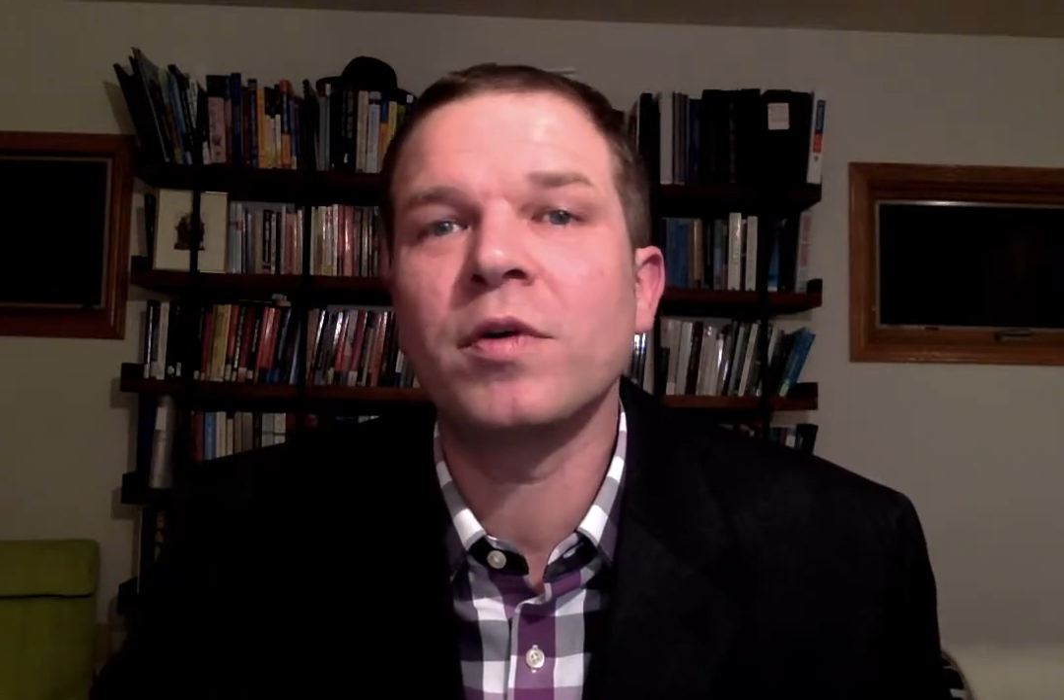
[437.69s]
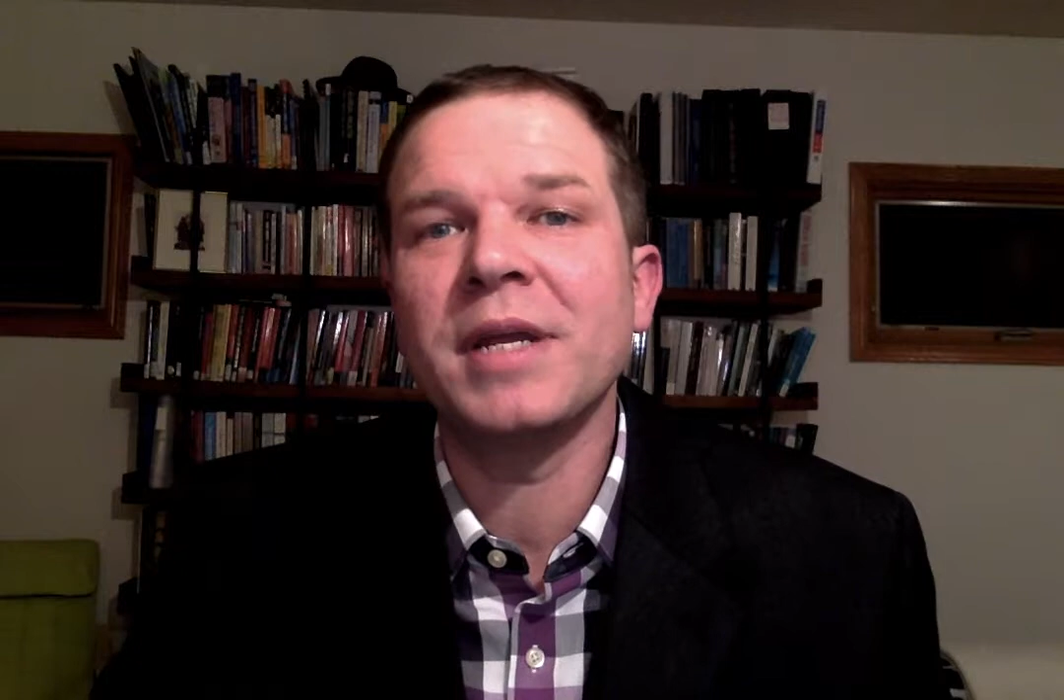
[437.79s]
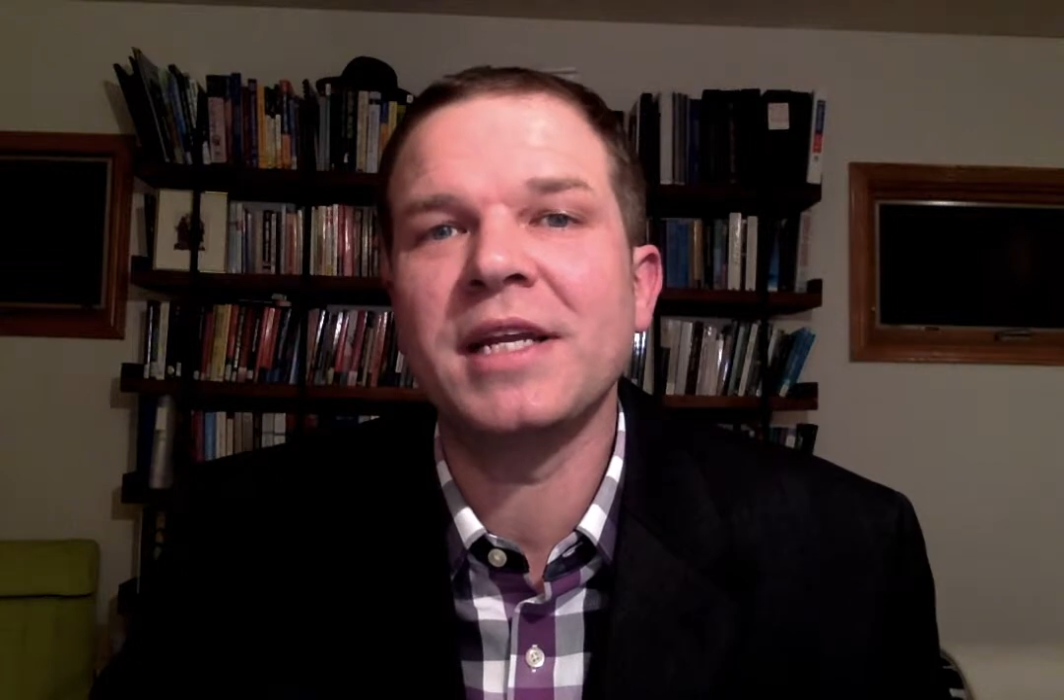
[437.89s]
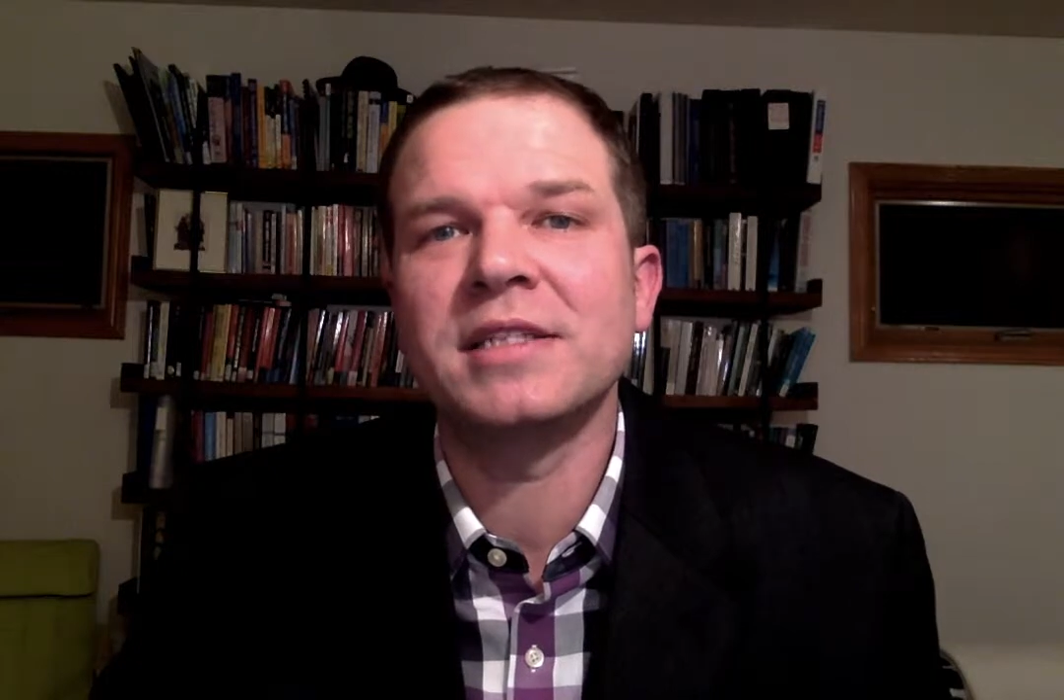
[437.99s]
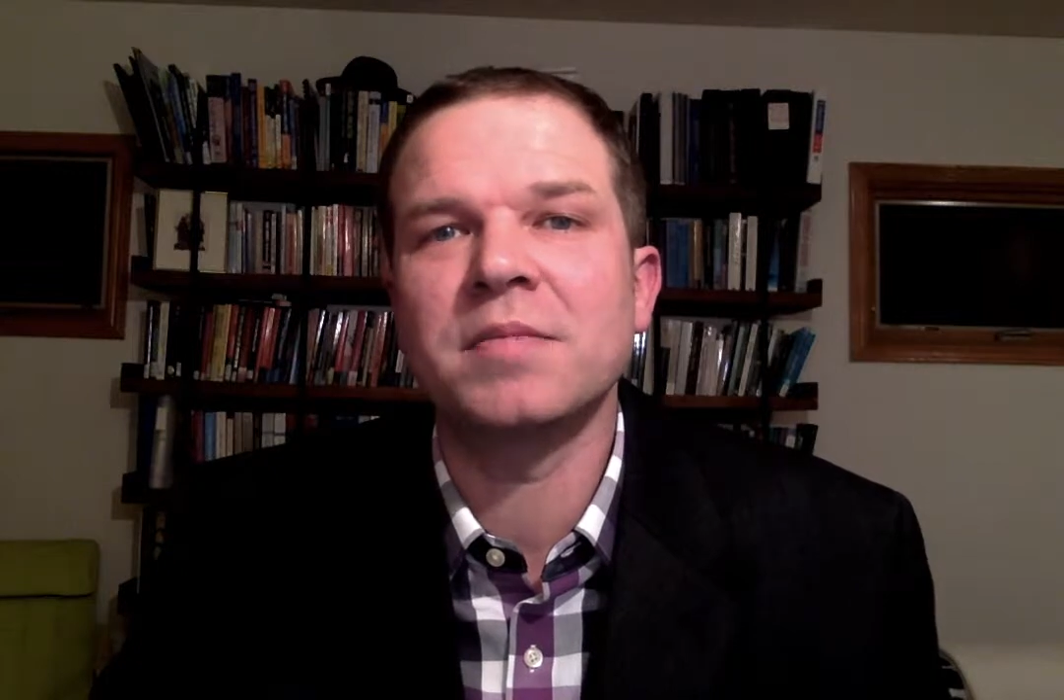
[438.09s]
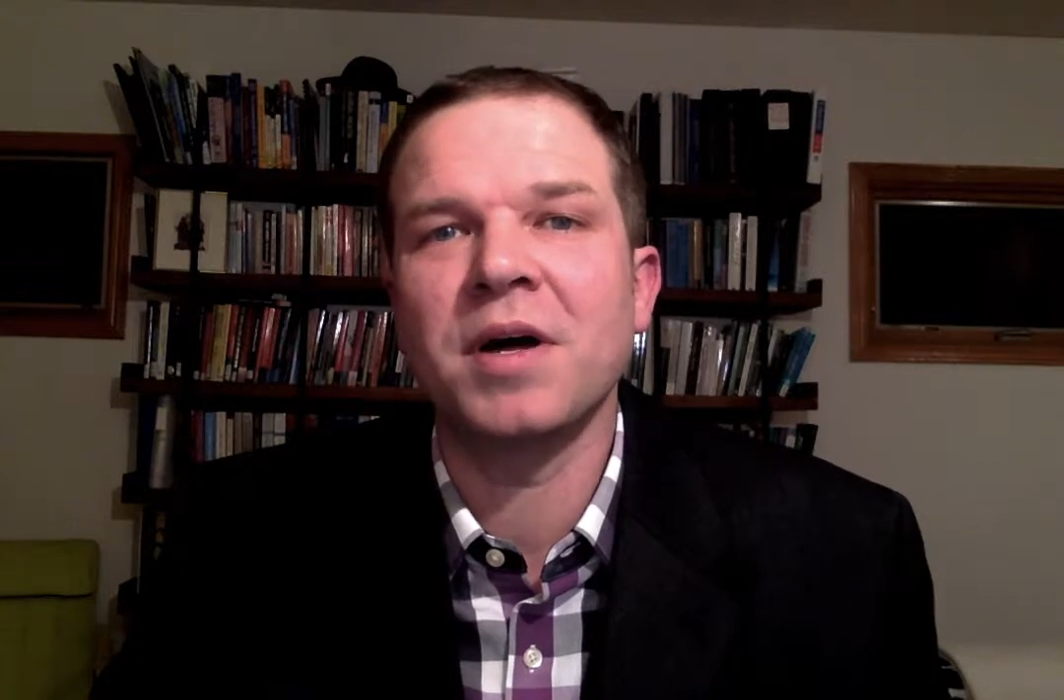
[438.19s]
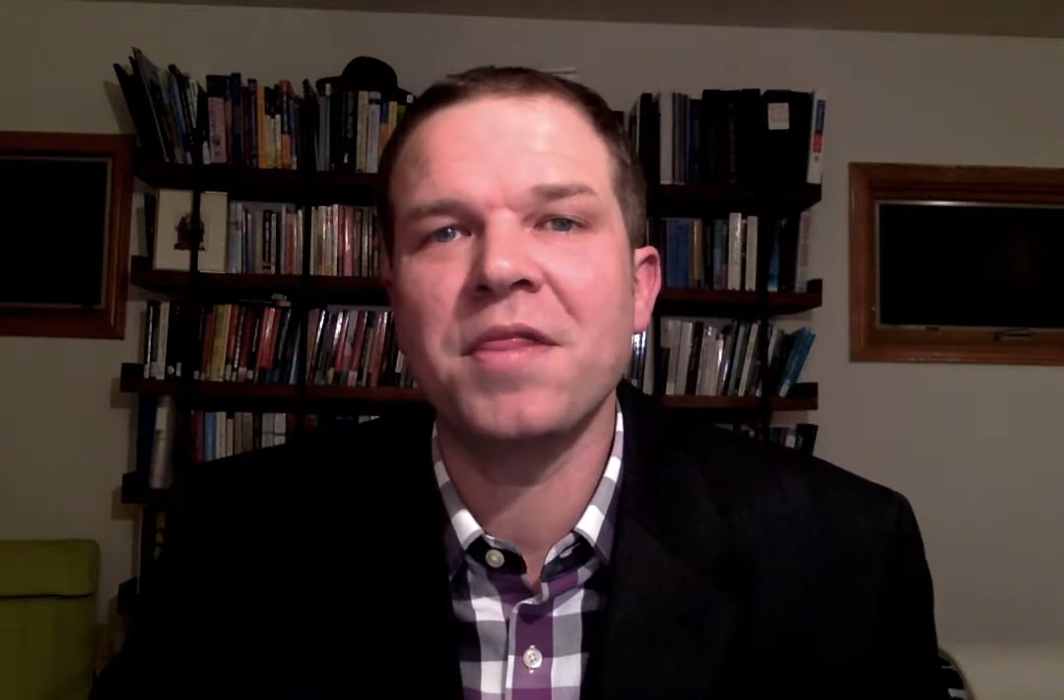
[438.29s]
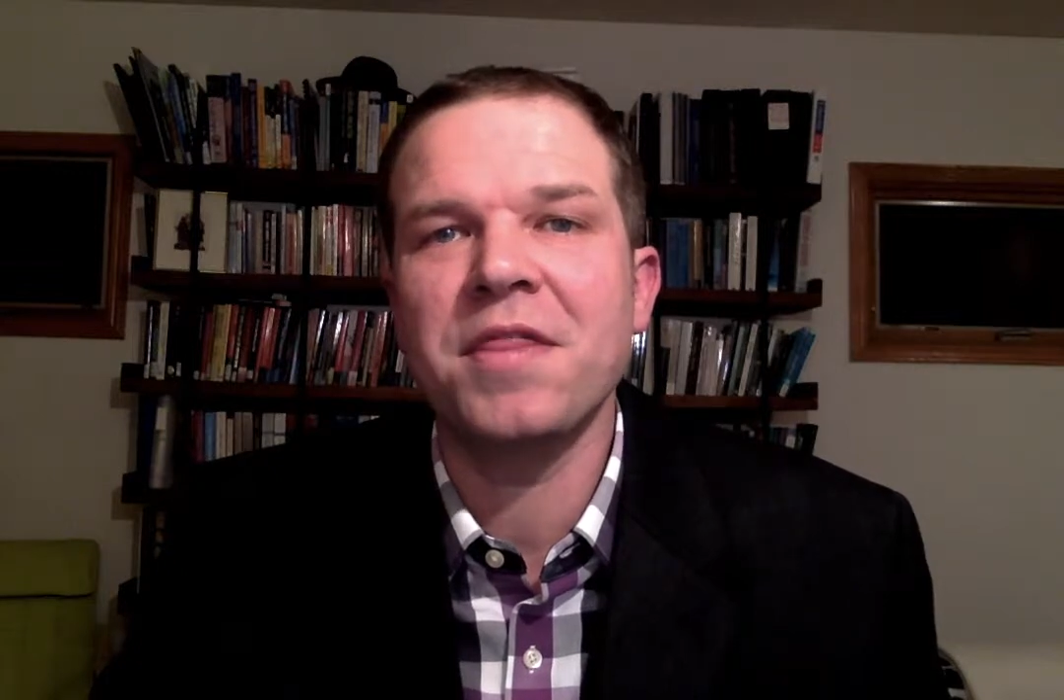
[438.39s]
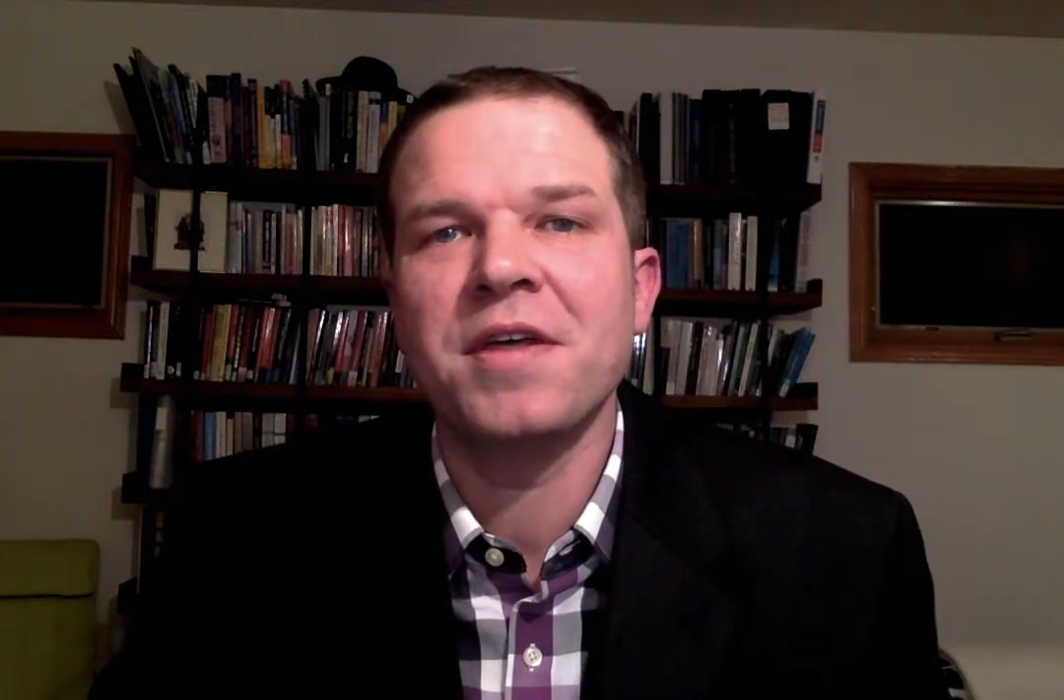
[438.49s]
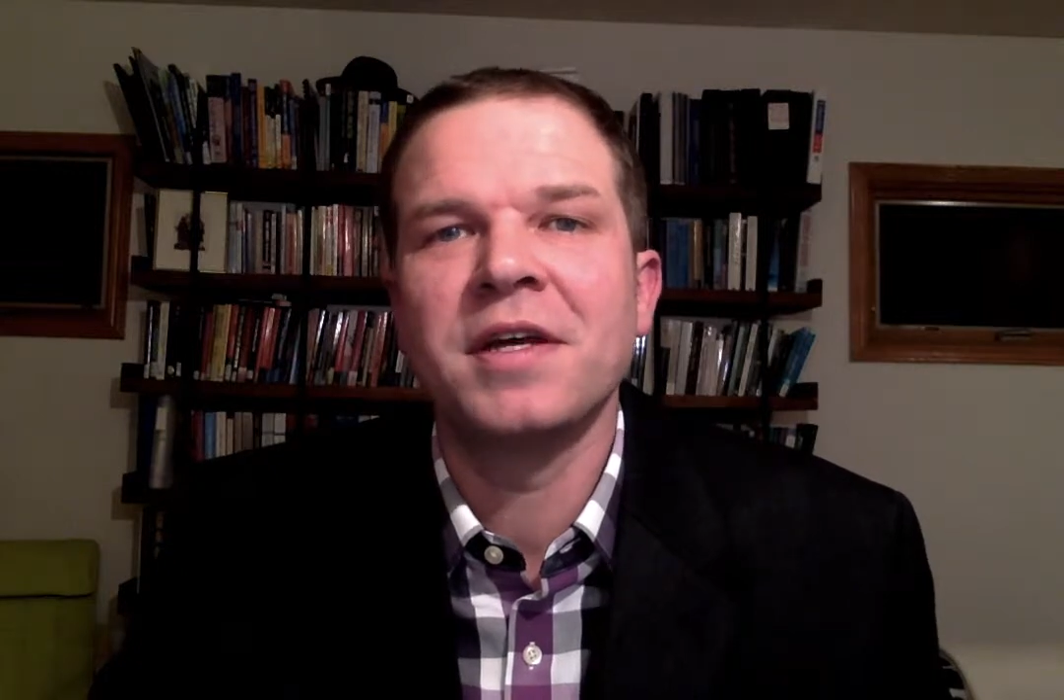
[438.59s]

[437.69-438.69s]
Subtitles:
meetings a month,